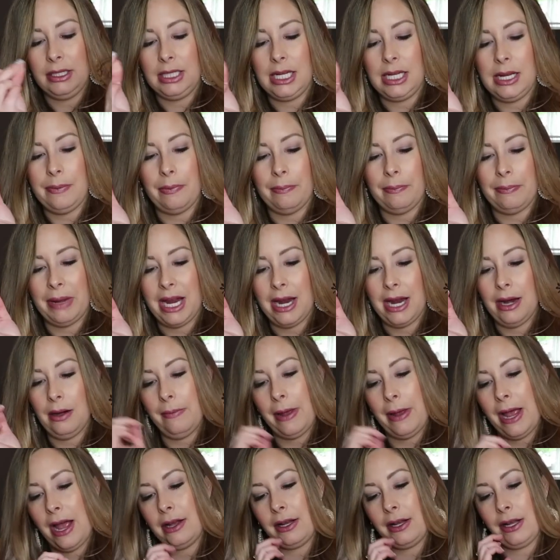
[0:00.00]
keeping my hair
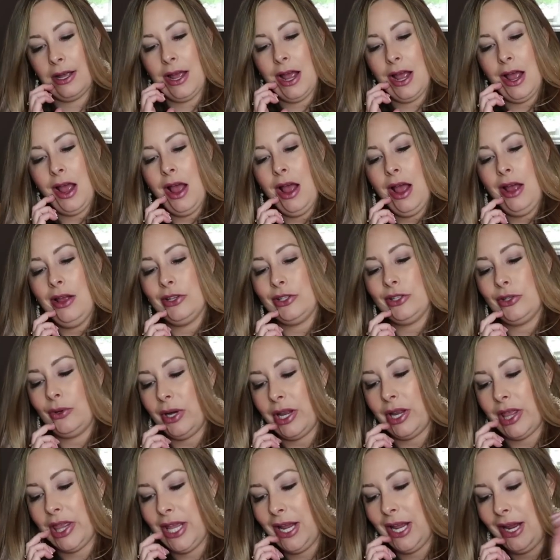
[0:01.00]
back
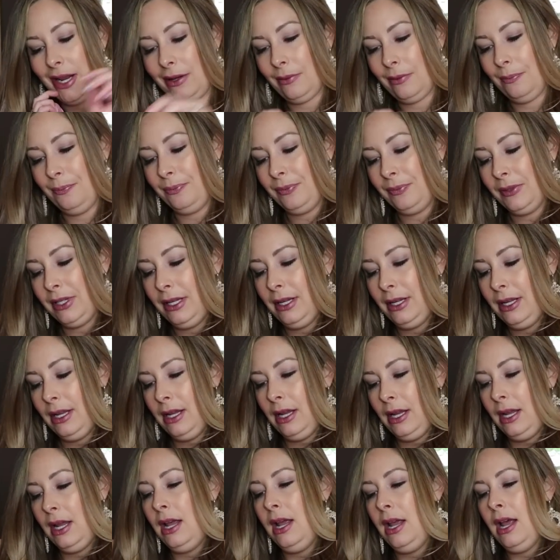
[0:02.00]
sort of thing.
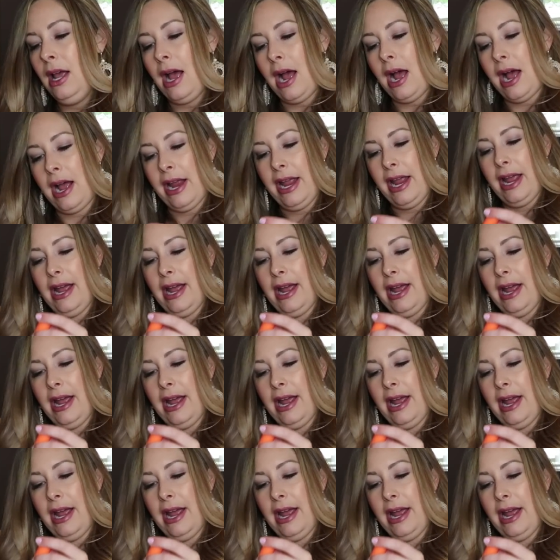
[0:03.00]
I